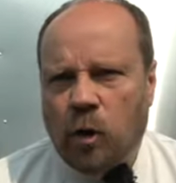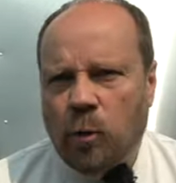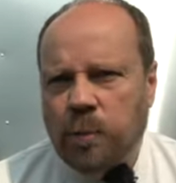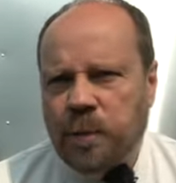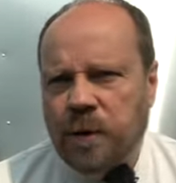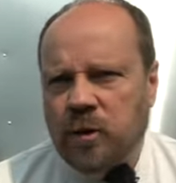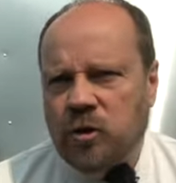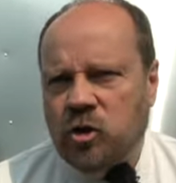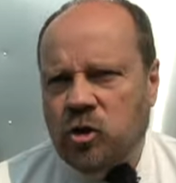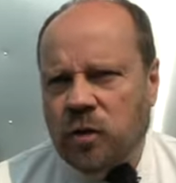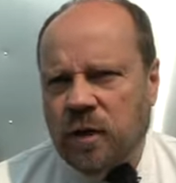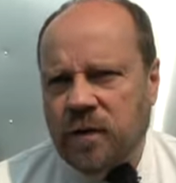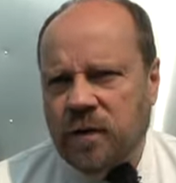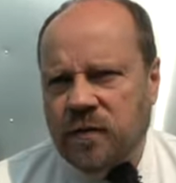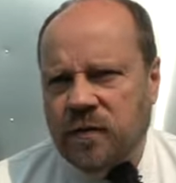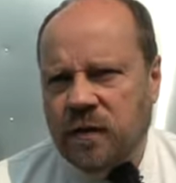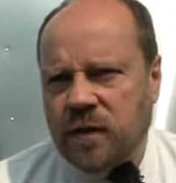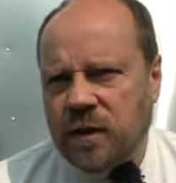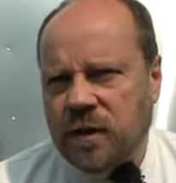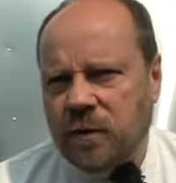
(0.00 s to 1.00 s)
hope you enjoyed this
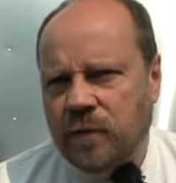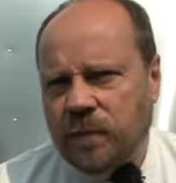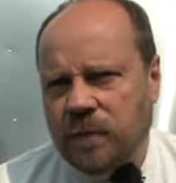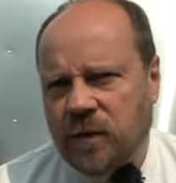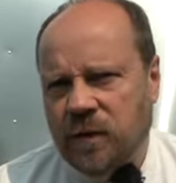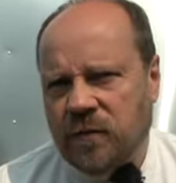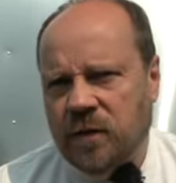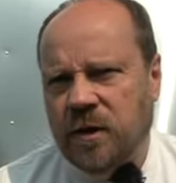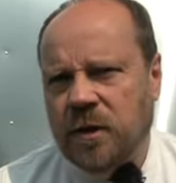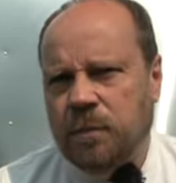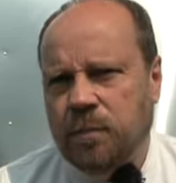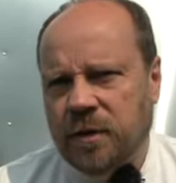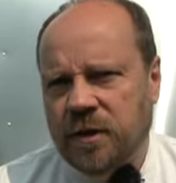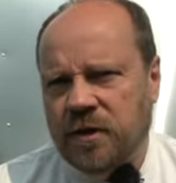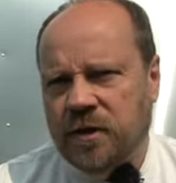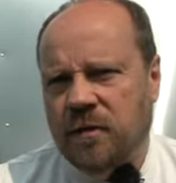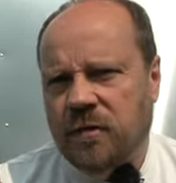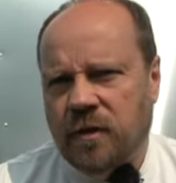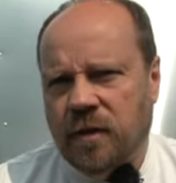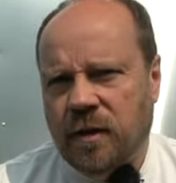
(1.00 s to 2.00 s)
video. If you did, please
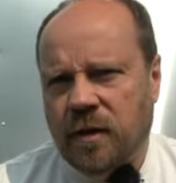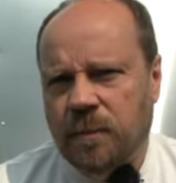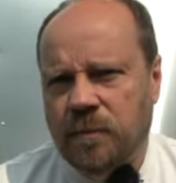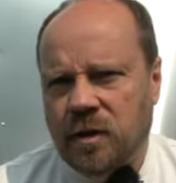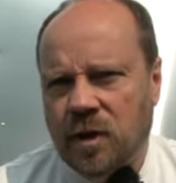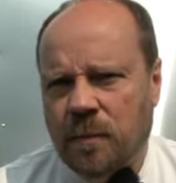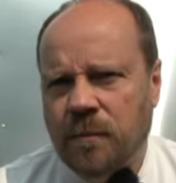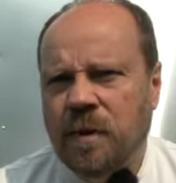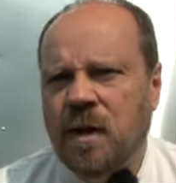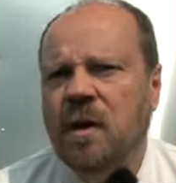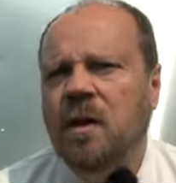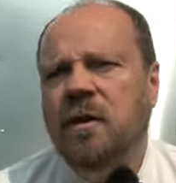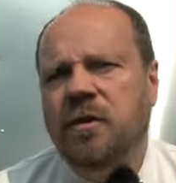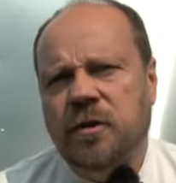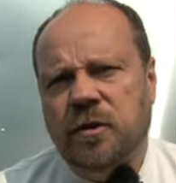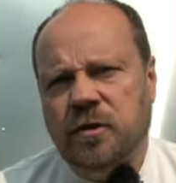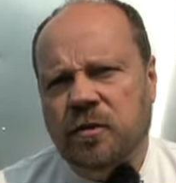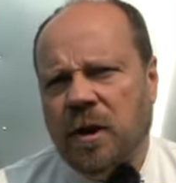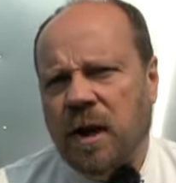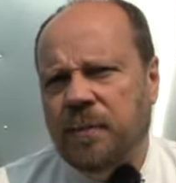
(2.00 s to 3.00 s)
give it a thumbs up.
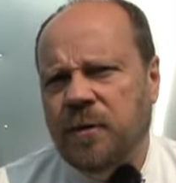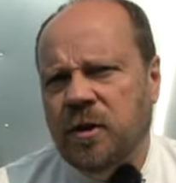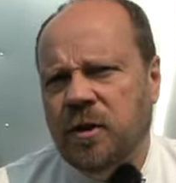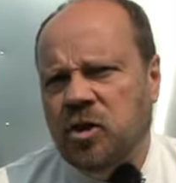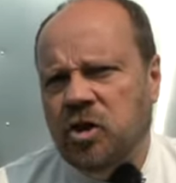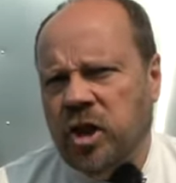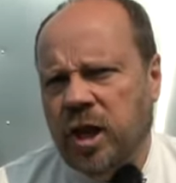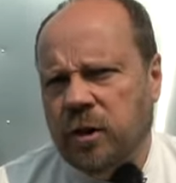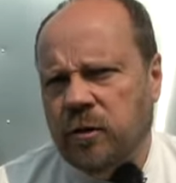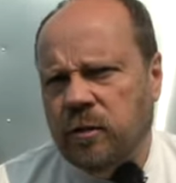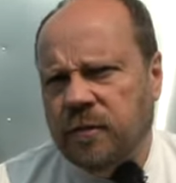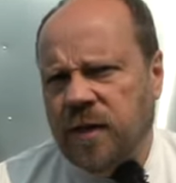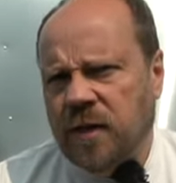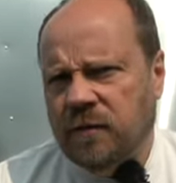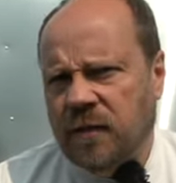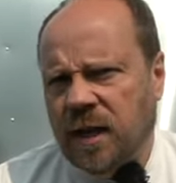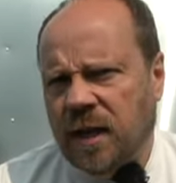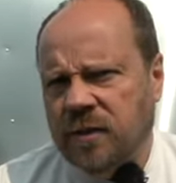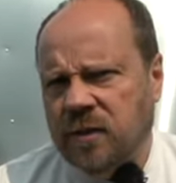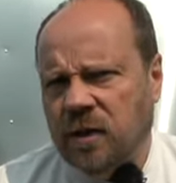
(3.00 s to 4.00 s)
Subscribe to the channel if you
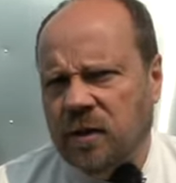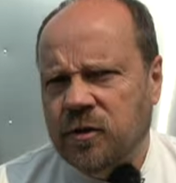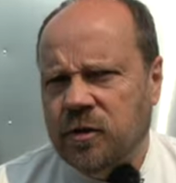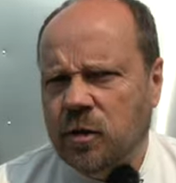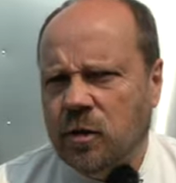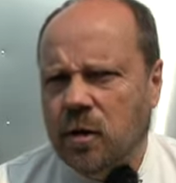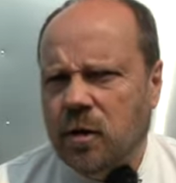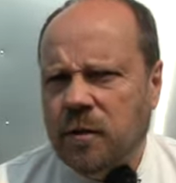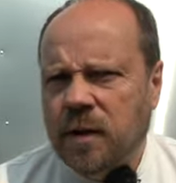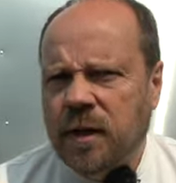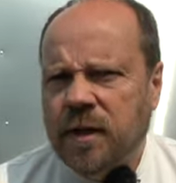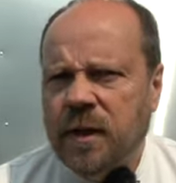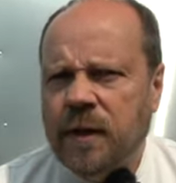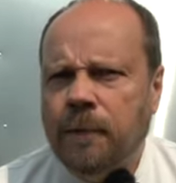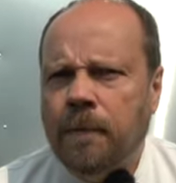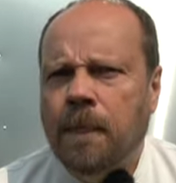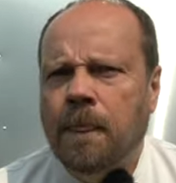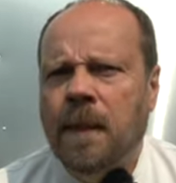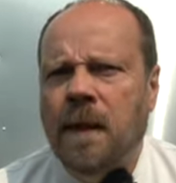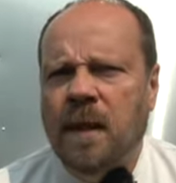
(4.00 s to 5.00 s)
have not done so already.
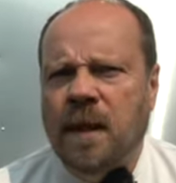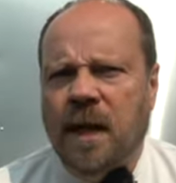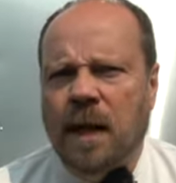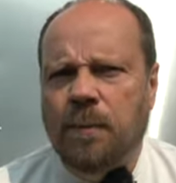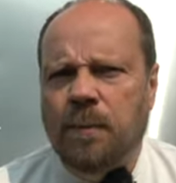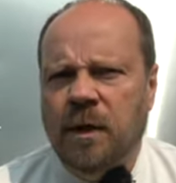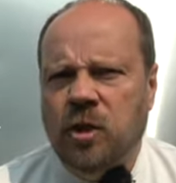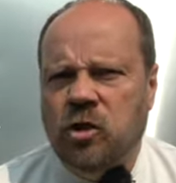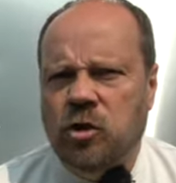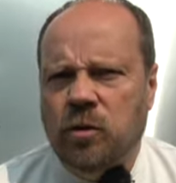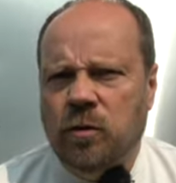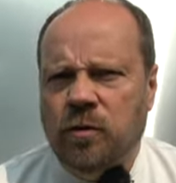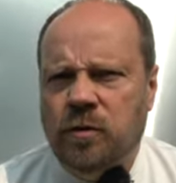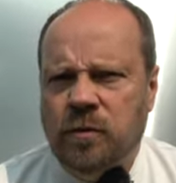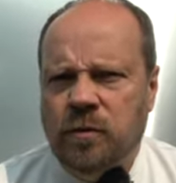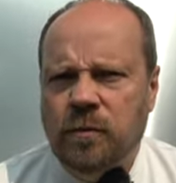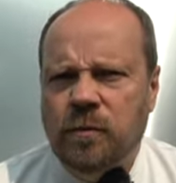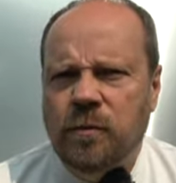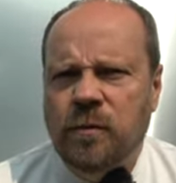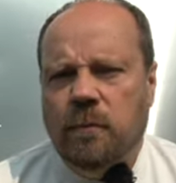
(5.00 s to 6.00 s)
And make sure
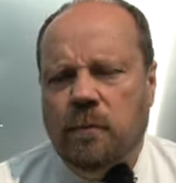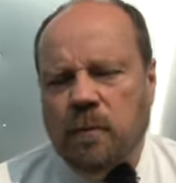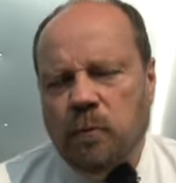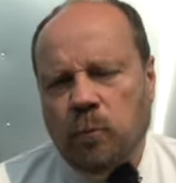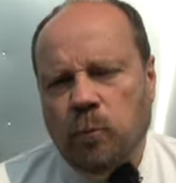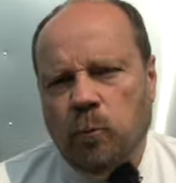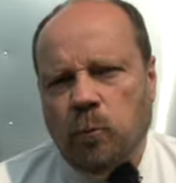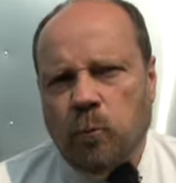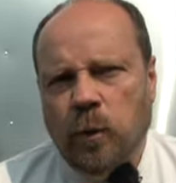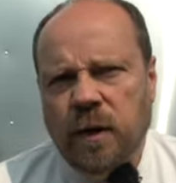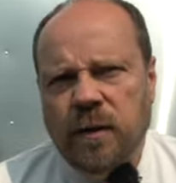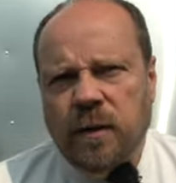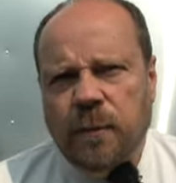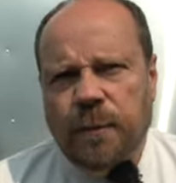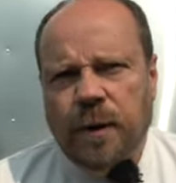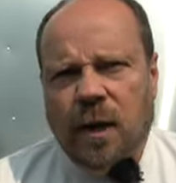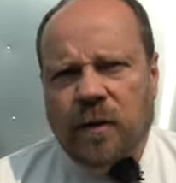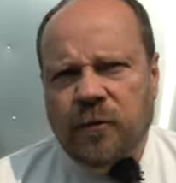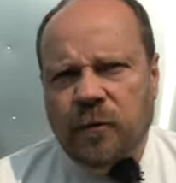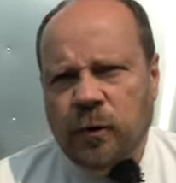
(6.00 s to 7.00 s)
to ring the
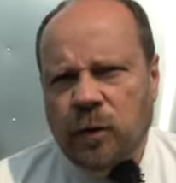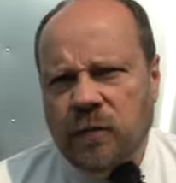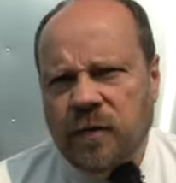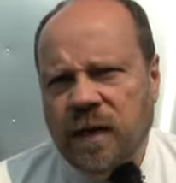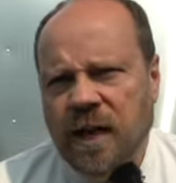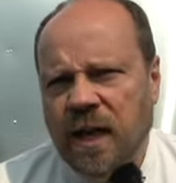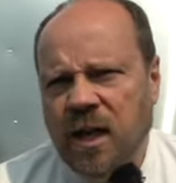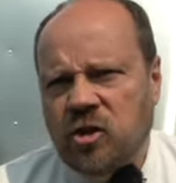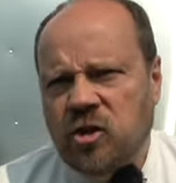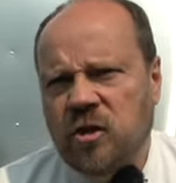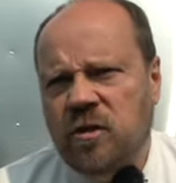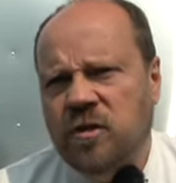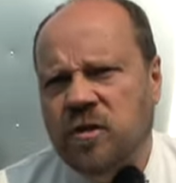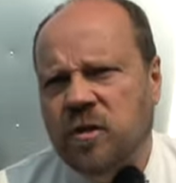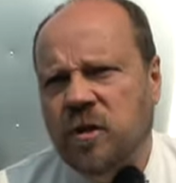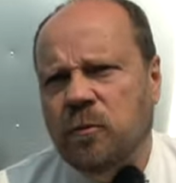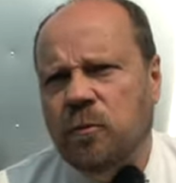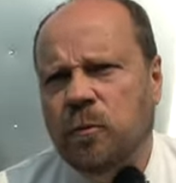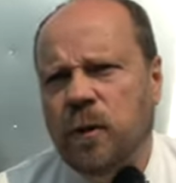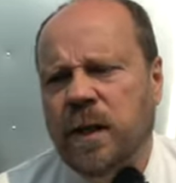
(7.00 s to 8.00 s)
bell for notifications
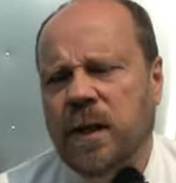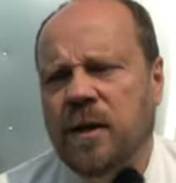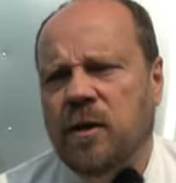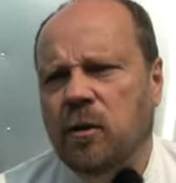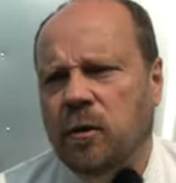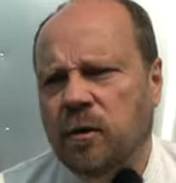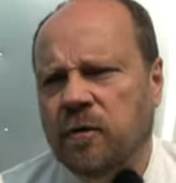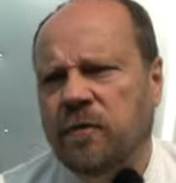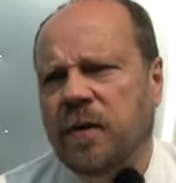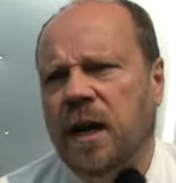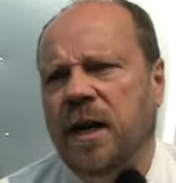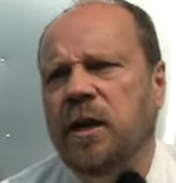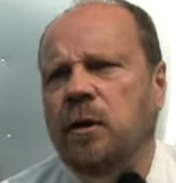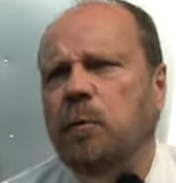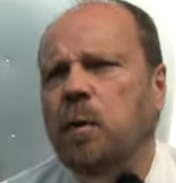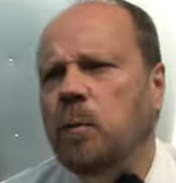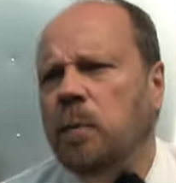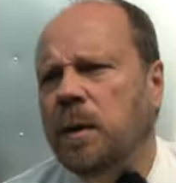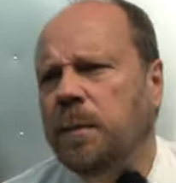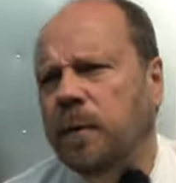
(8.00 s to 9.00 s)
so that we notify you
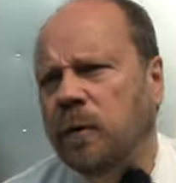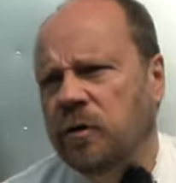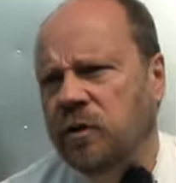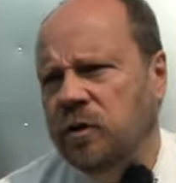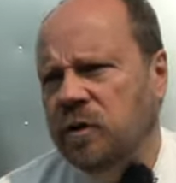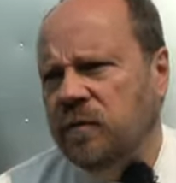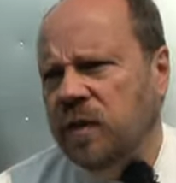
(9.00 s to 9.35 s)
when we post new